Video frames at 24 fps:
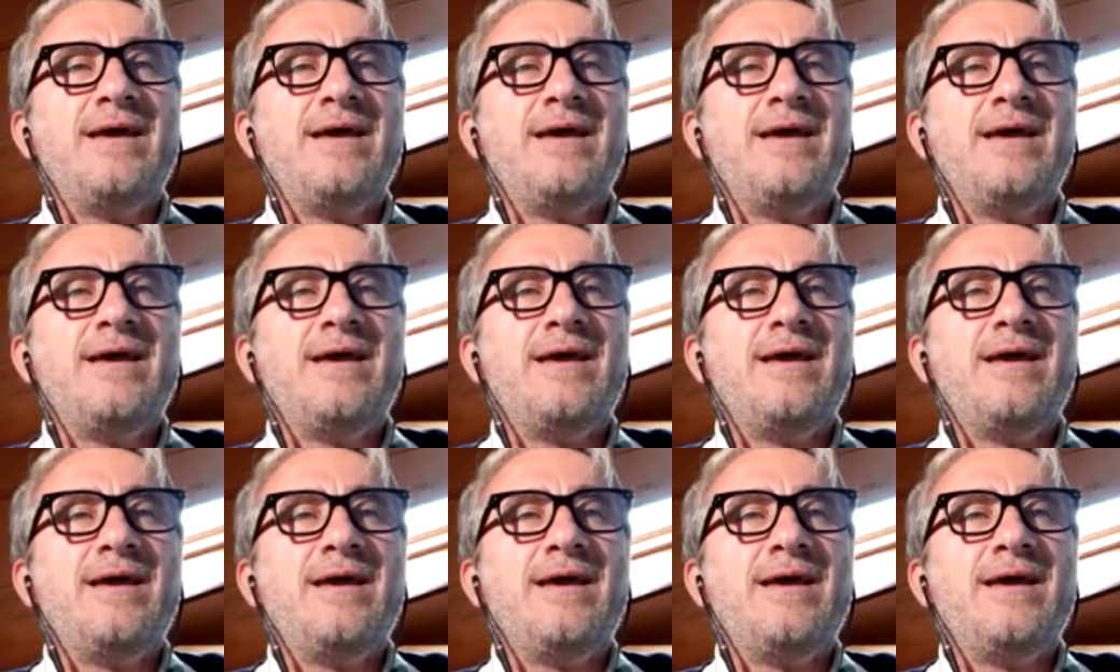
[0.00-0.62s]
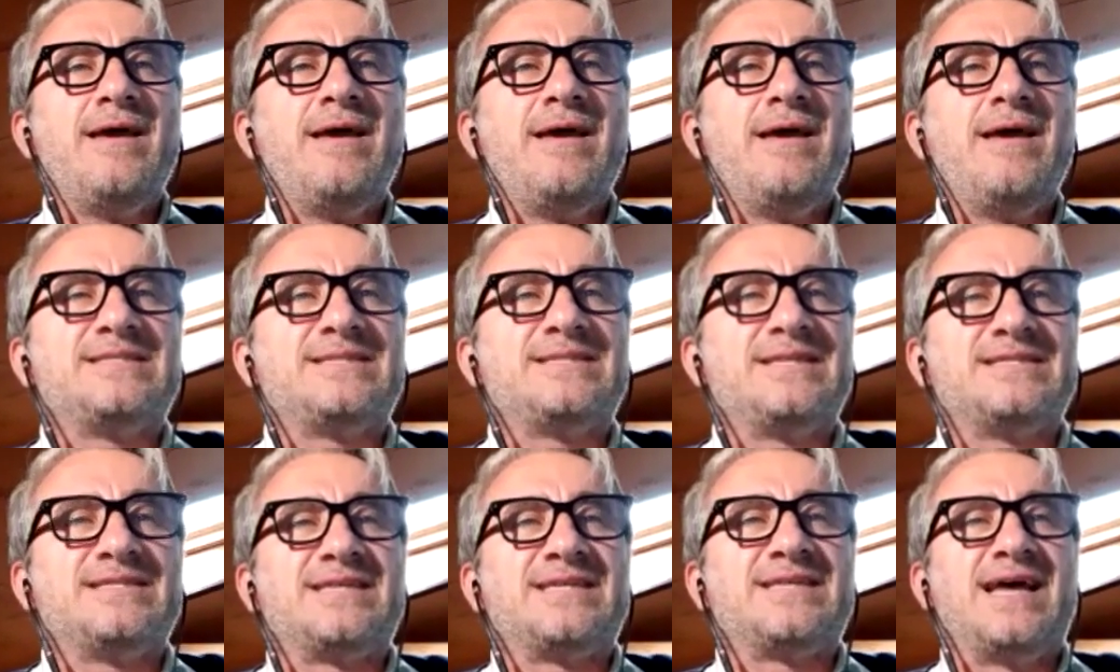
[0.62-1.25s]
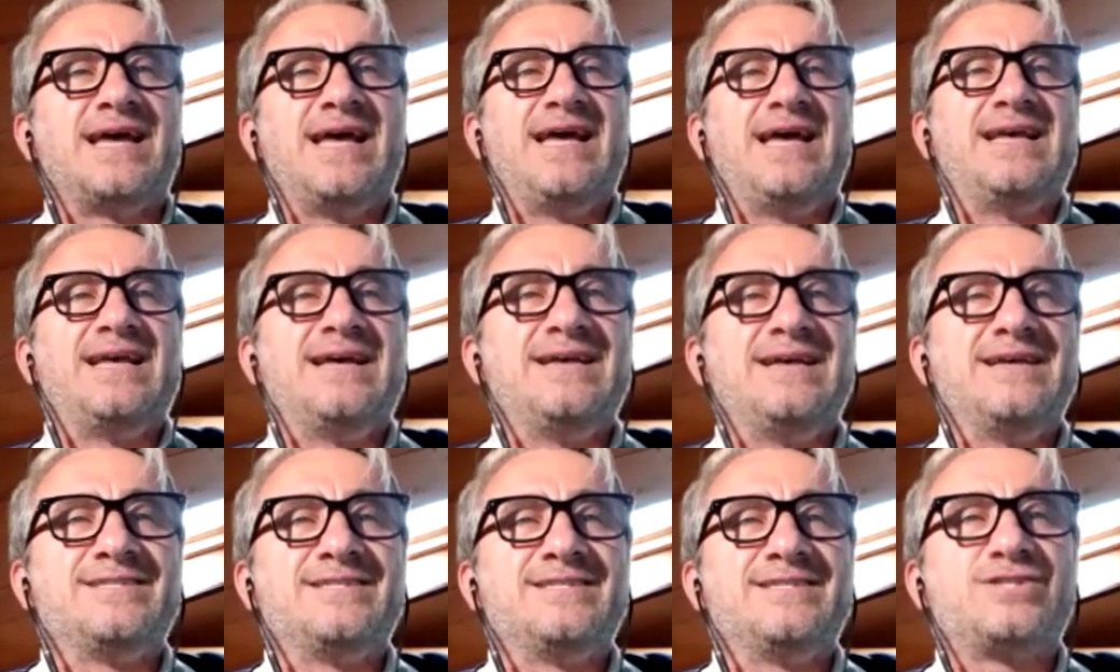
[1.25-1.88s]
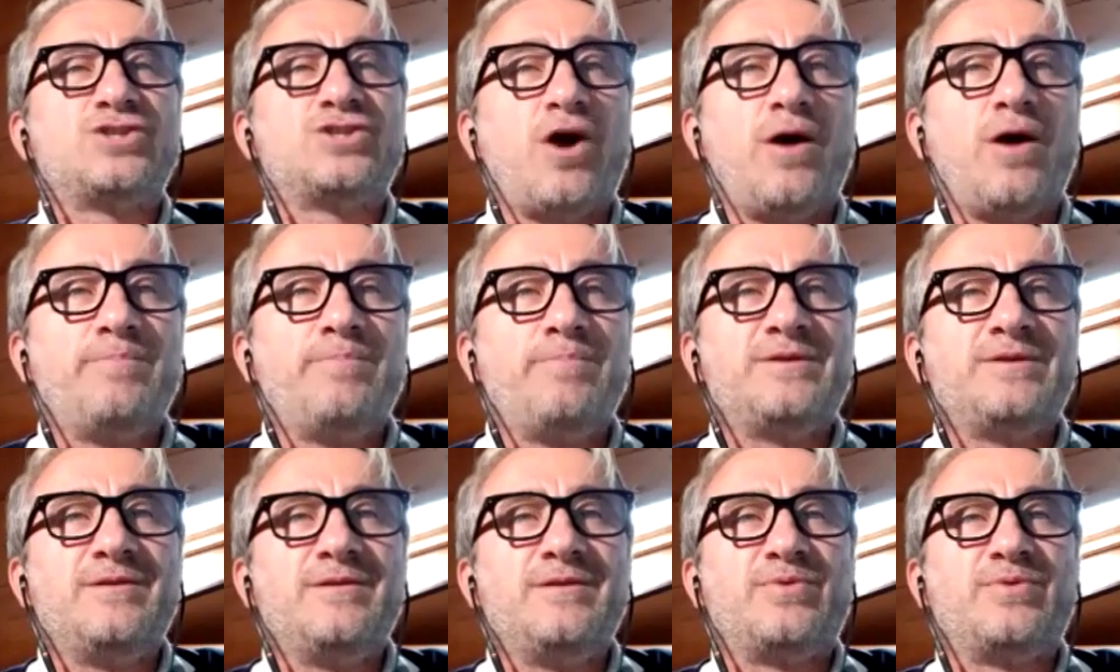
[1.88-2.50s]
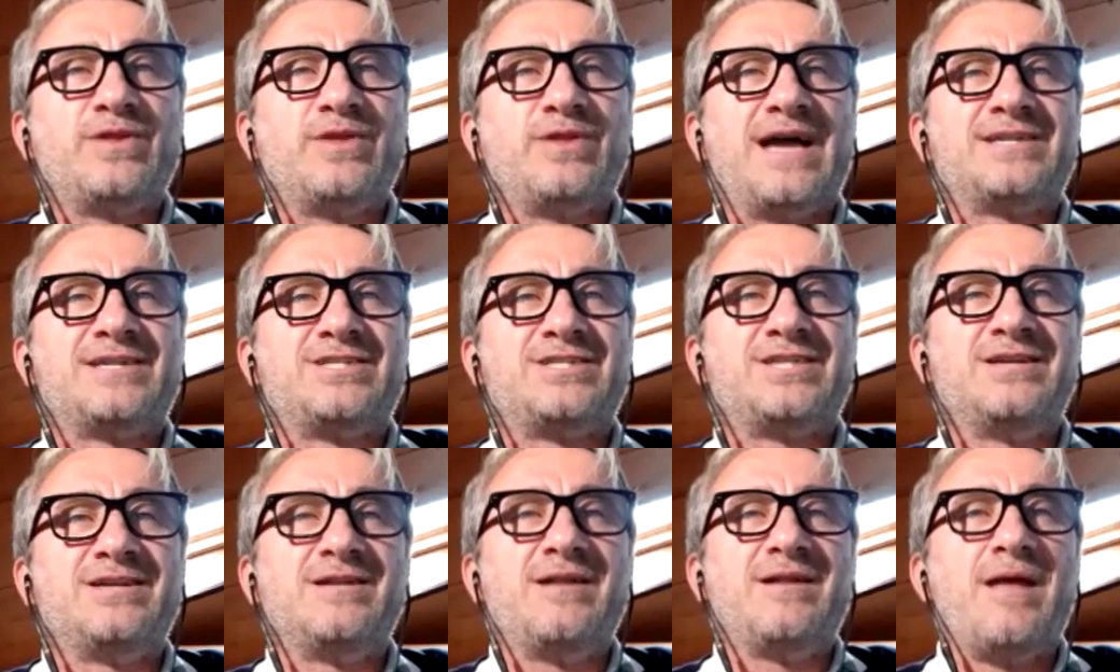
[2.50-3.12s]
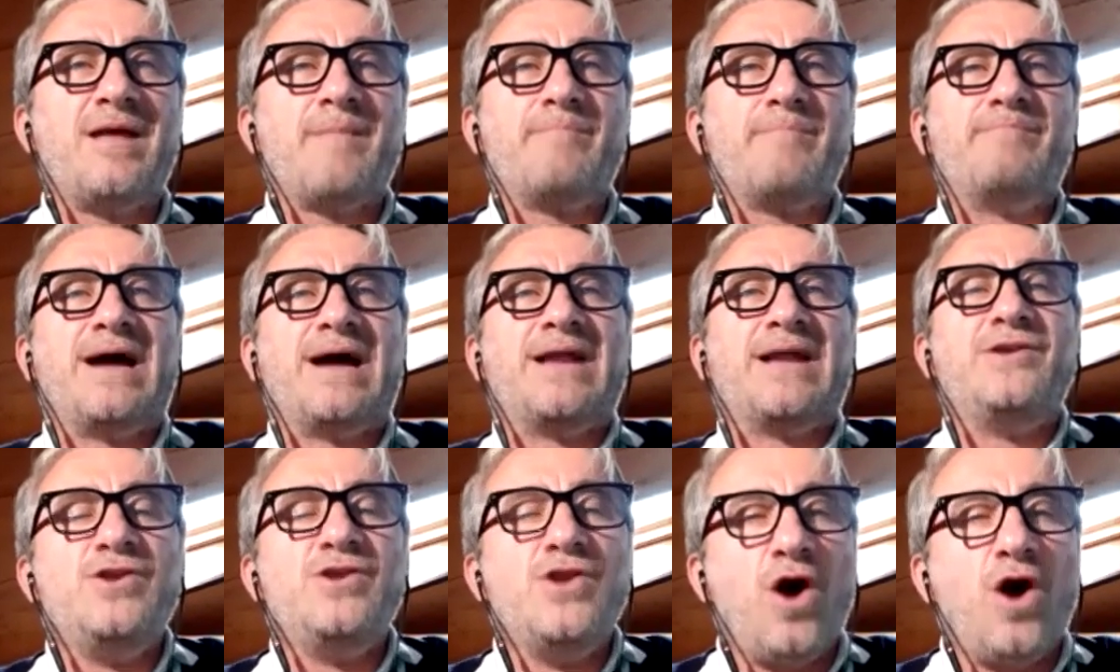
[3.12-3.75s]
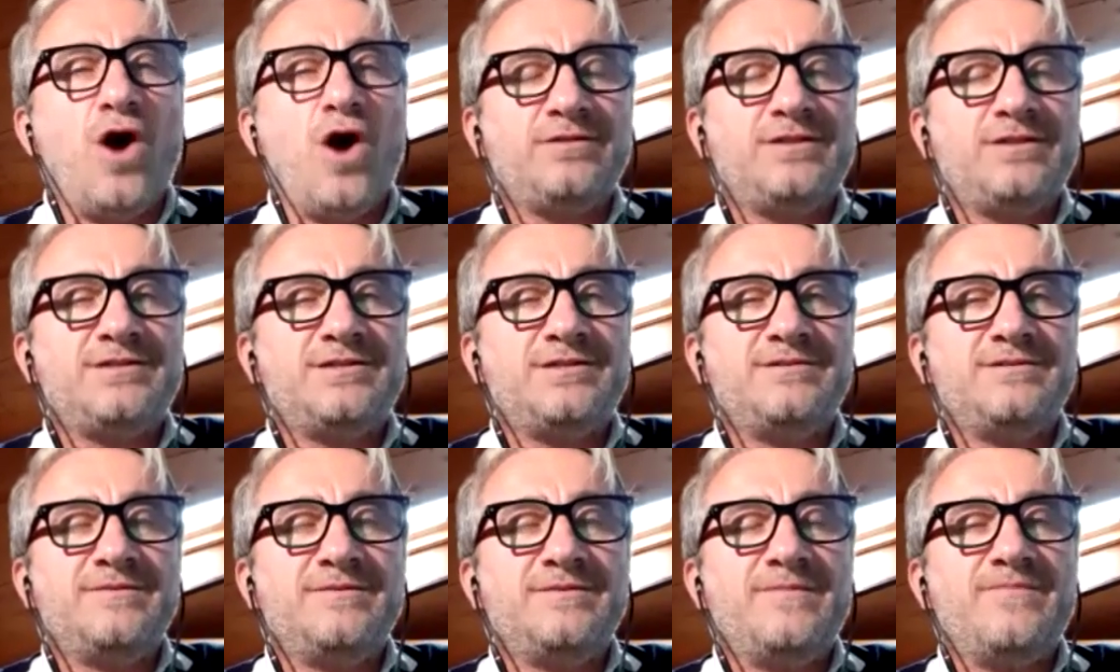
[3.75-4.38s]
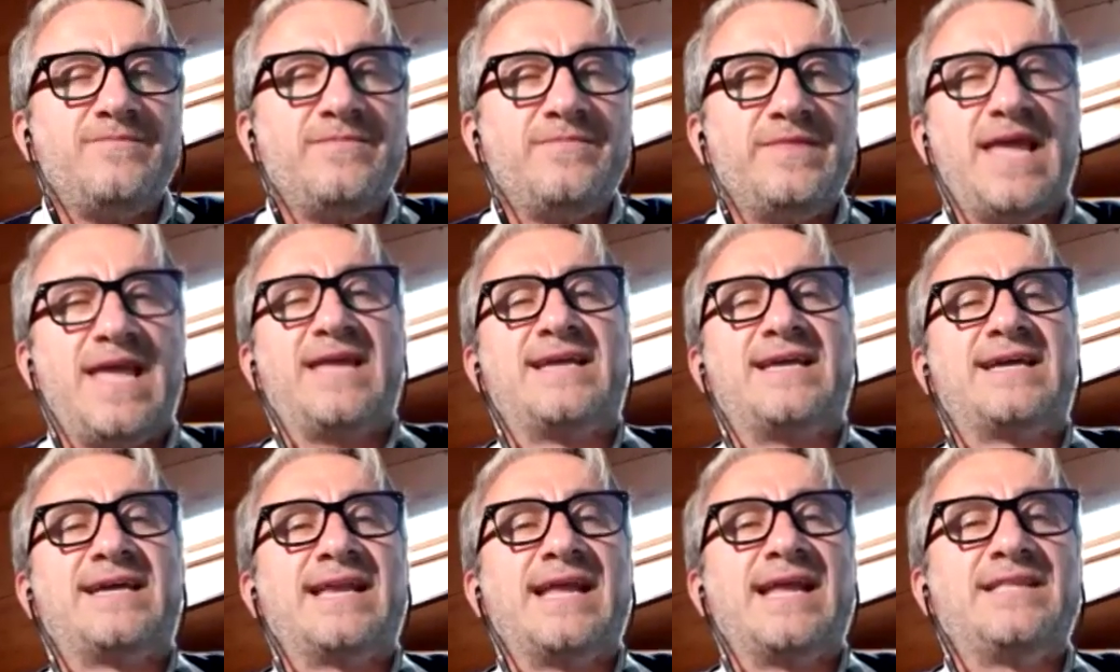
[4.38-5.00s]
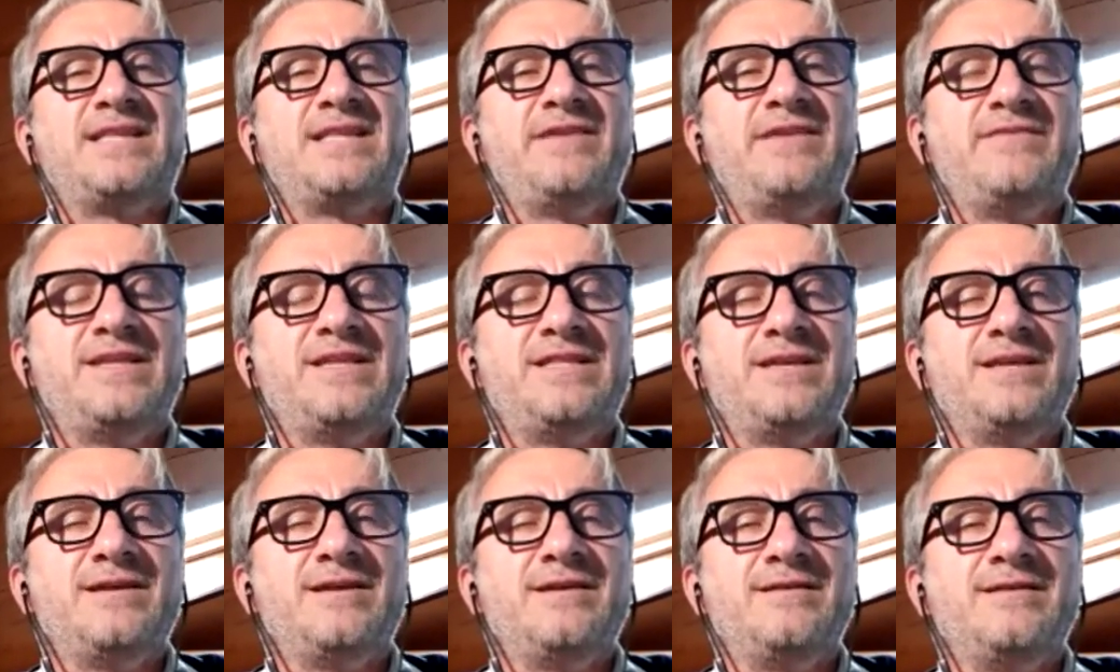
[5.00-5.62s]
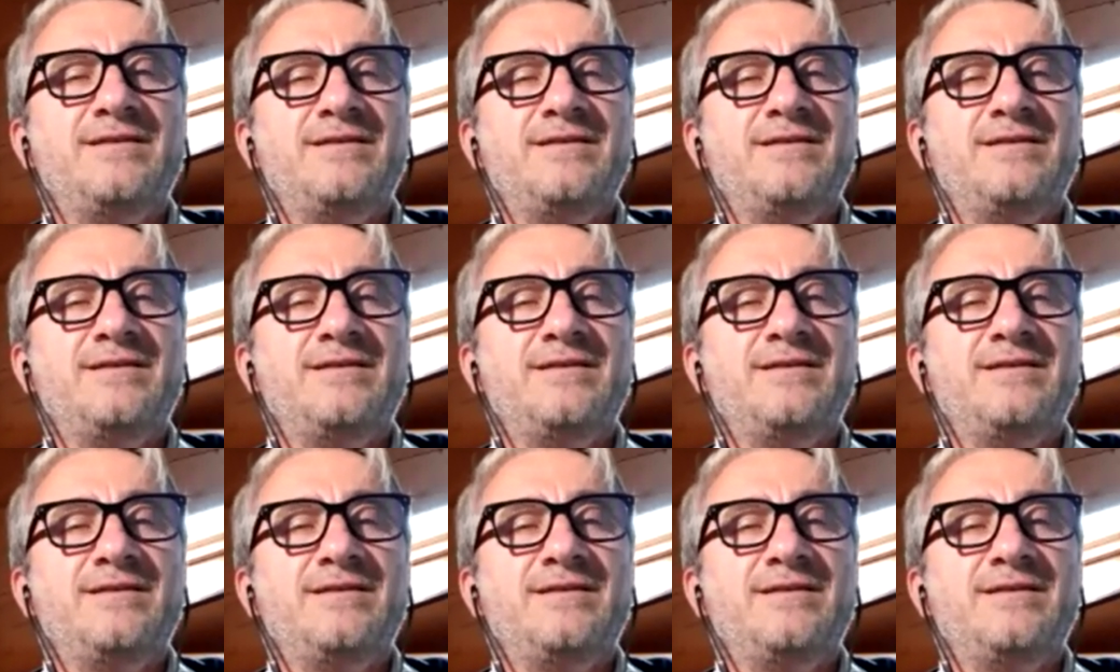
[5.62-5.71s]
but many businesses stopped the production, but not the creativity.